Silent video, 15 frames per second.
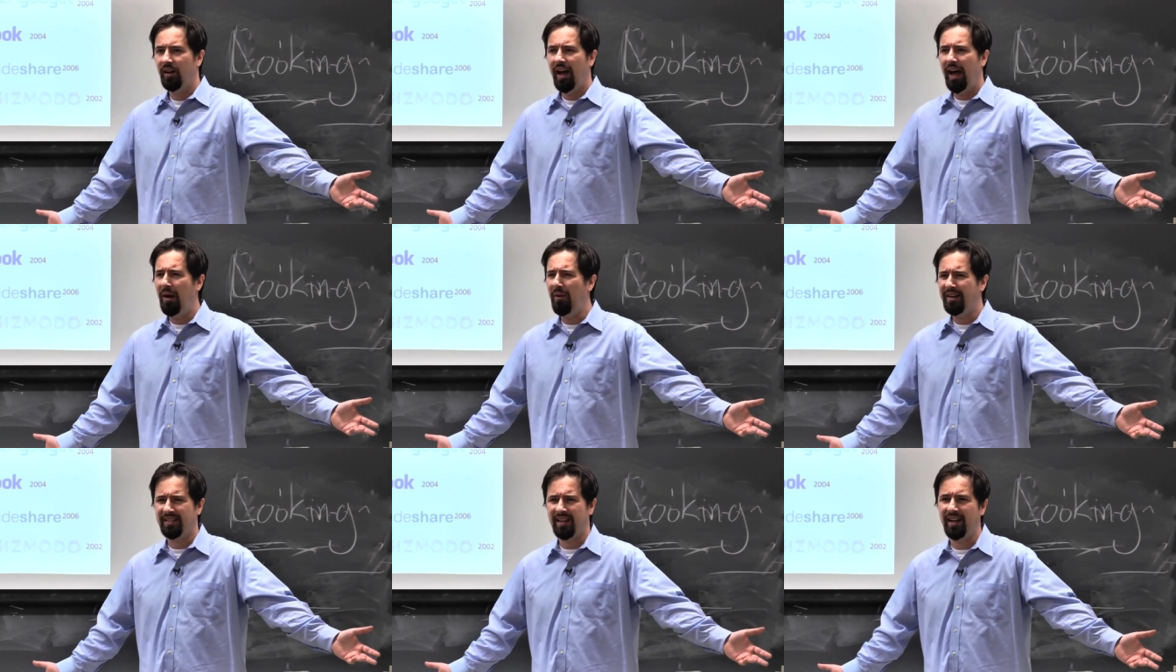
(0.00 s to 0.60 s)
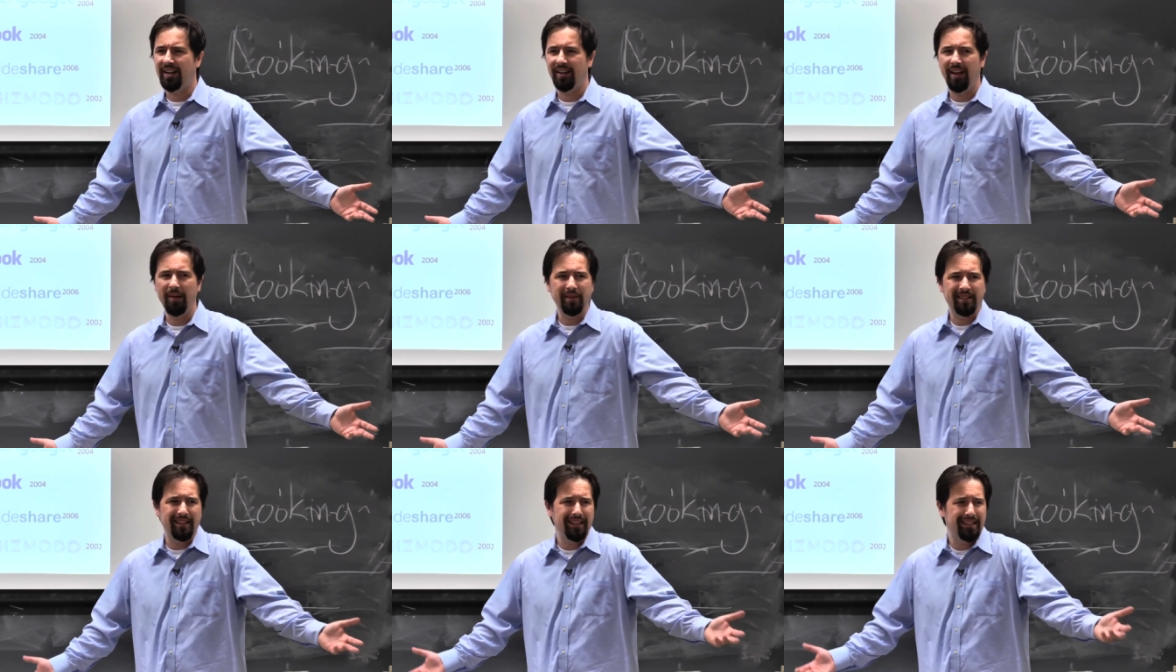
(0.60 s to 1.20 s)
How excited,
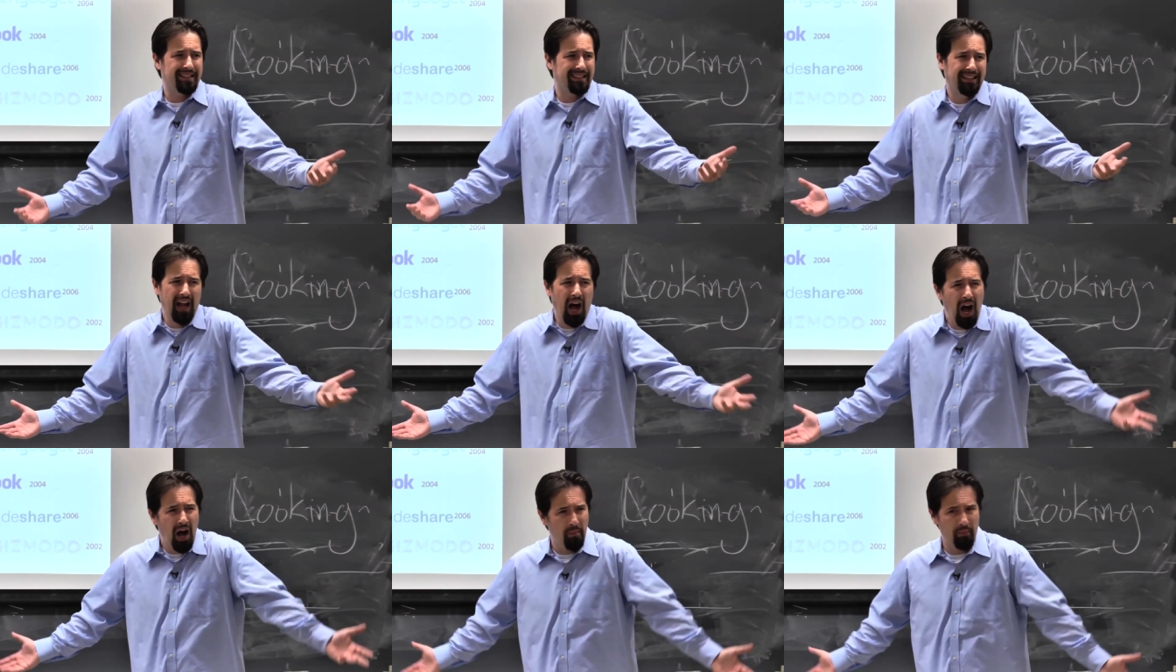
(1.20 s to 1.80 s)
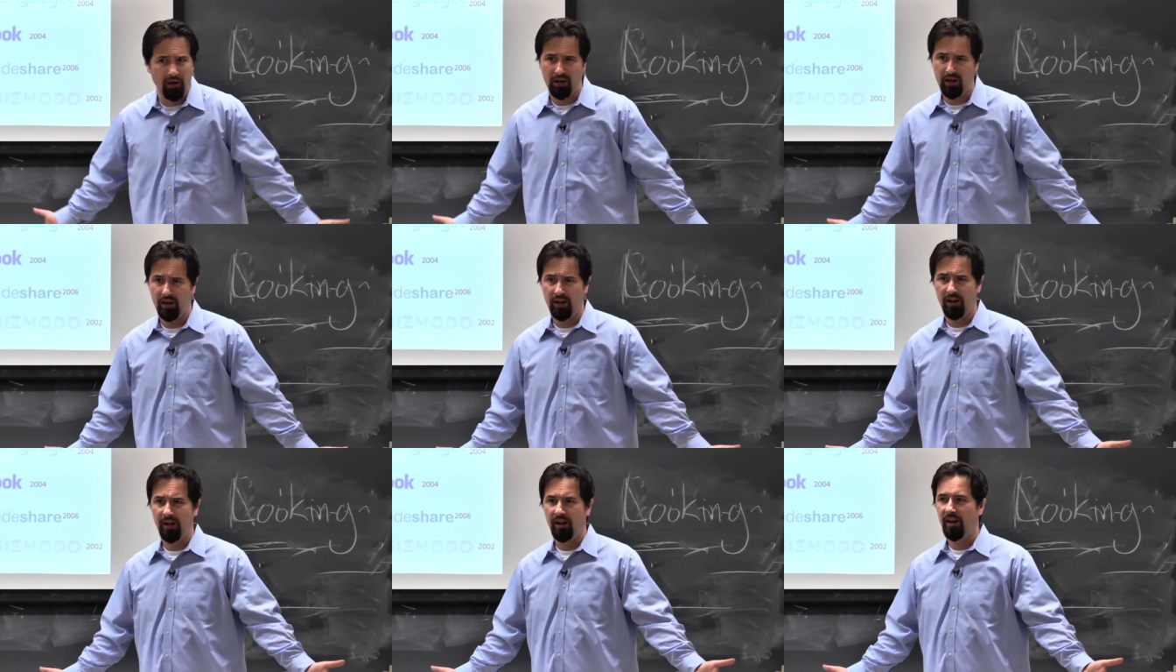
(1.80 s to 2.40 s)
it's, it's dumb,
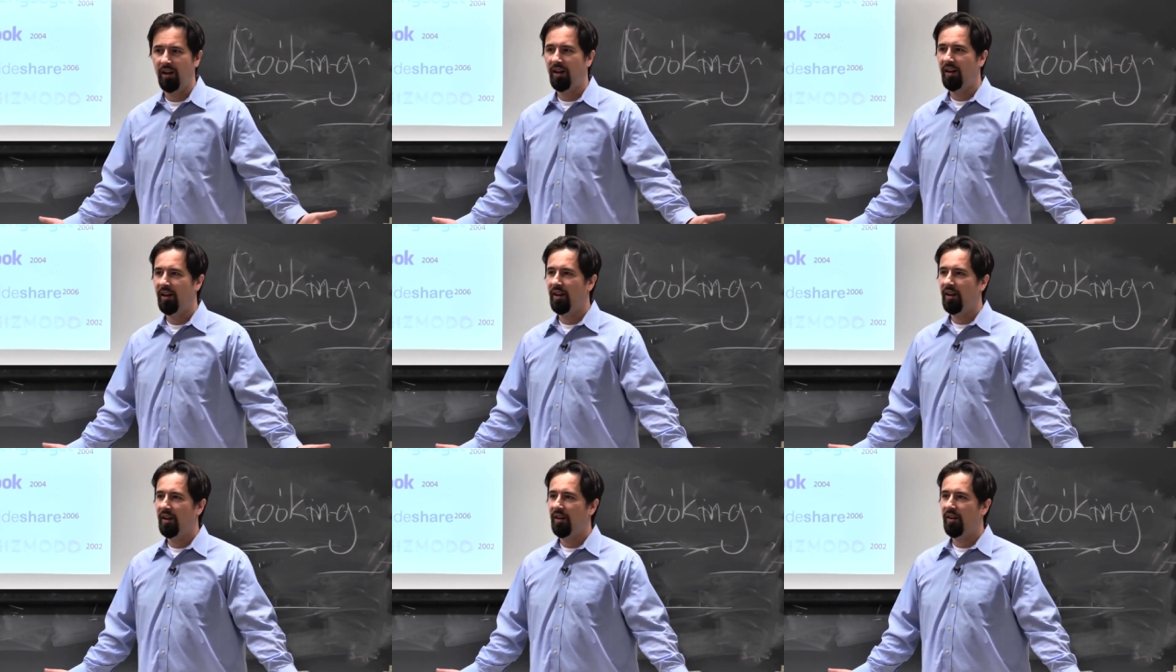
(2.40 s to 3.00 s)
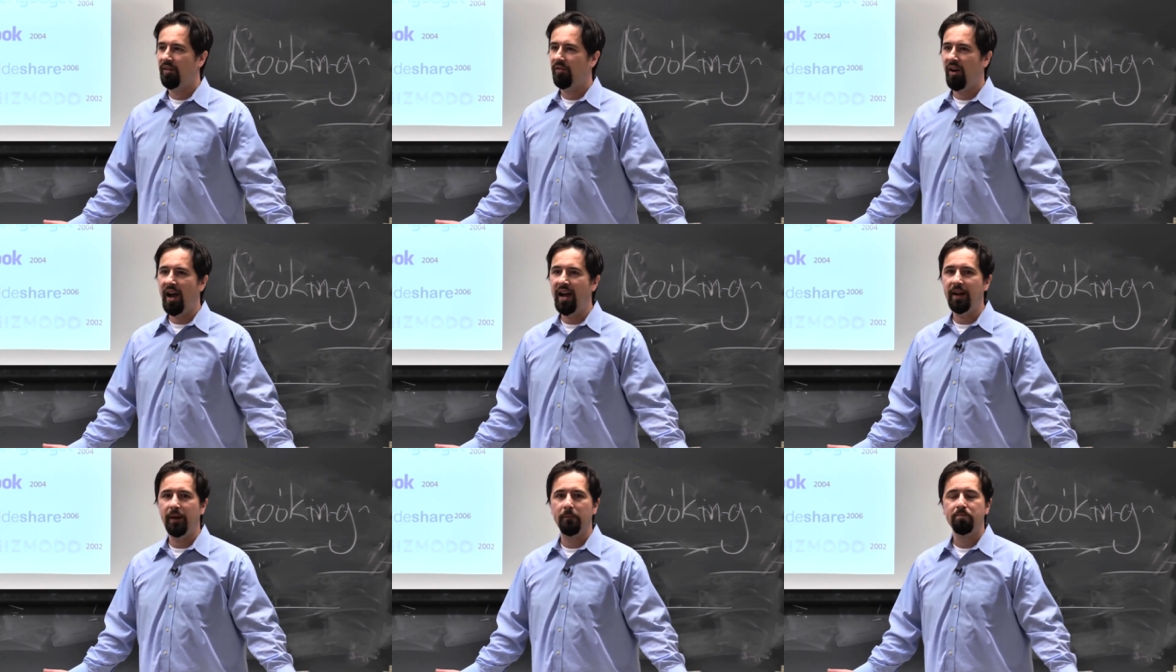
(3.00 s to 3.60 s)

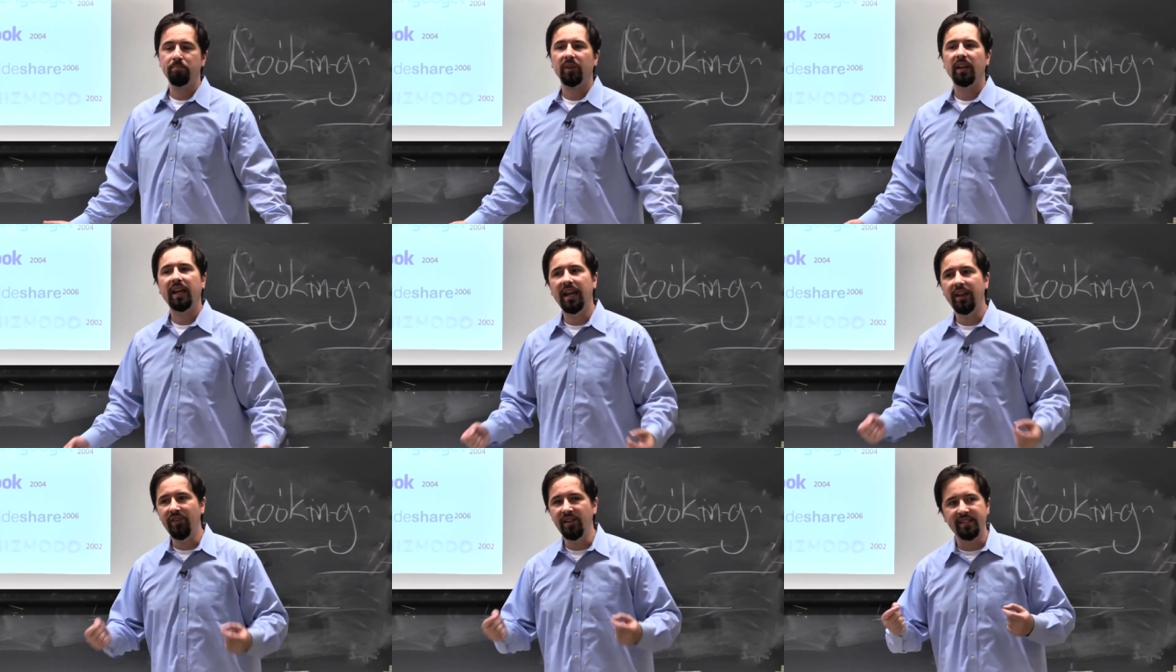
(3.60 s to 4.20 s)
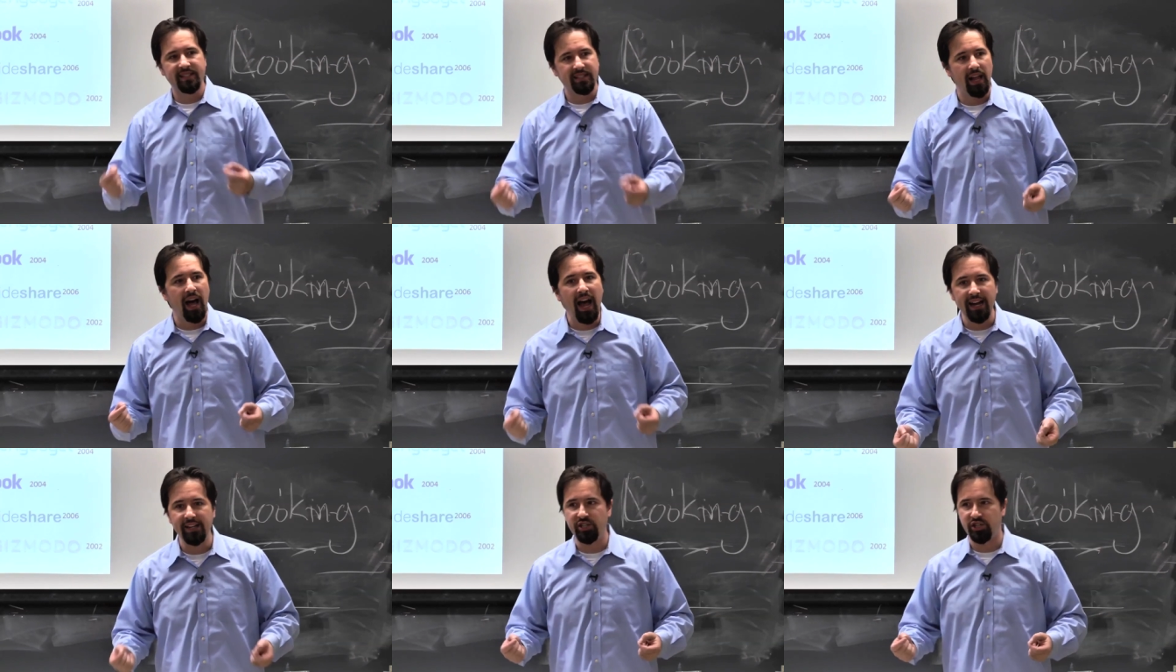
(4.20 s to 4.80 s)
right? Even
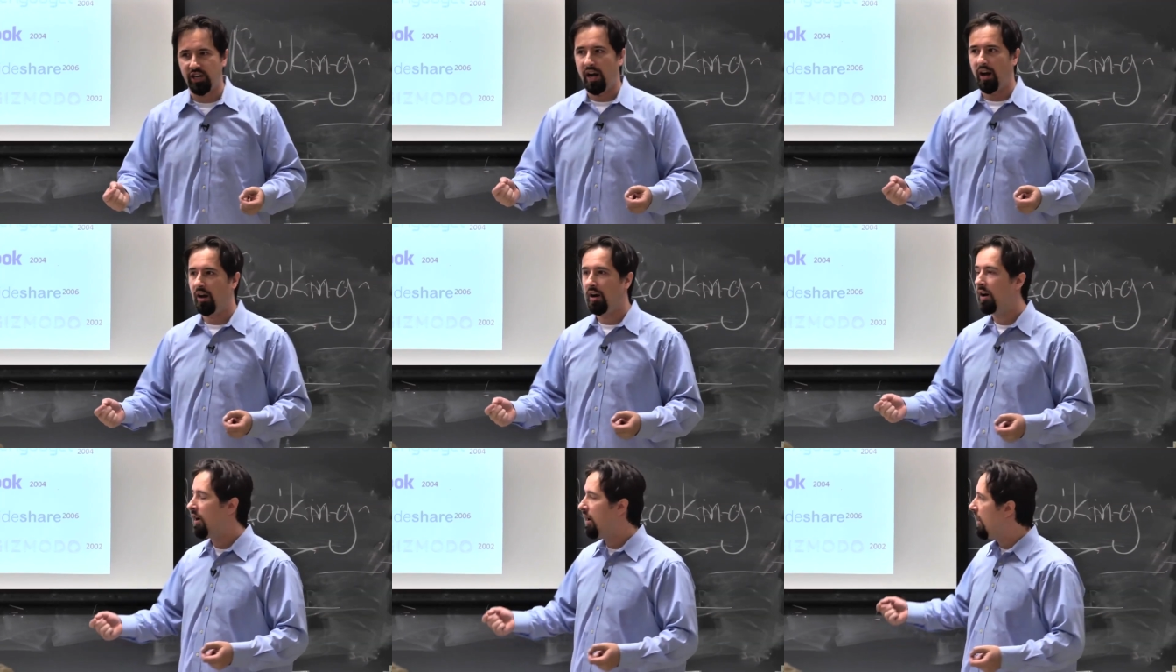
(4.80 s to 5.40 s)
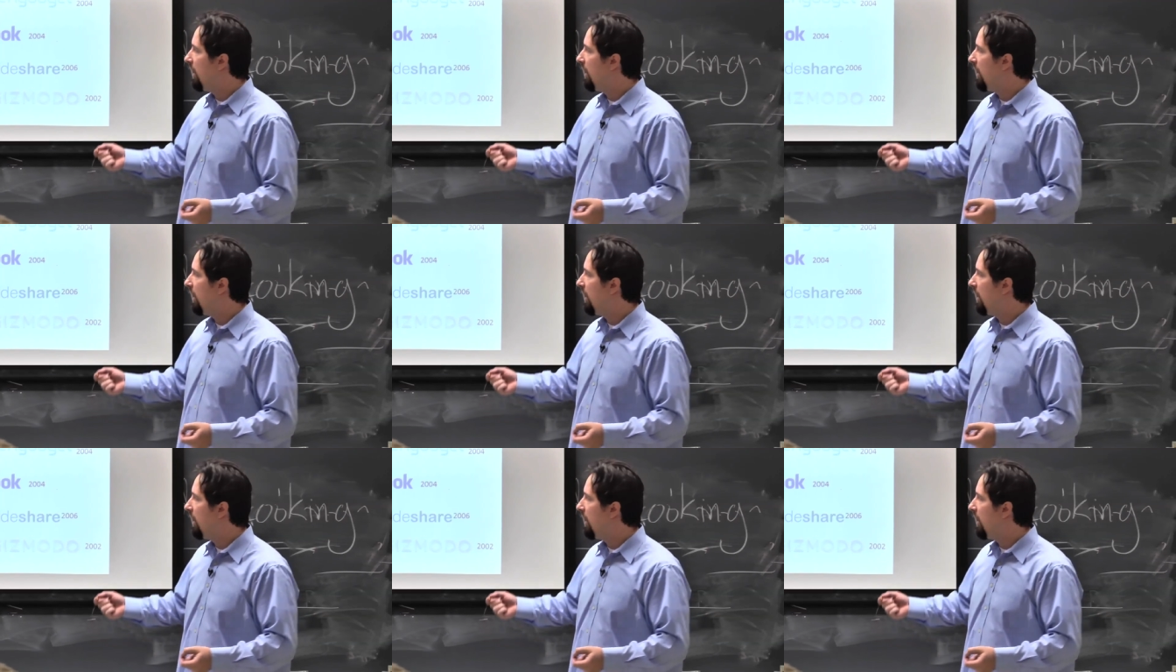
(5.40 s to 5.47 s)
SlideShare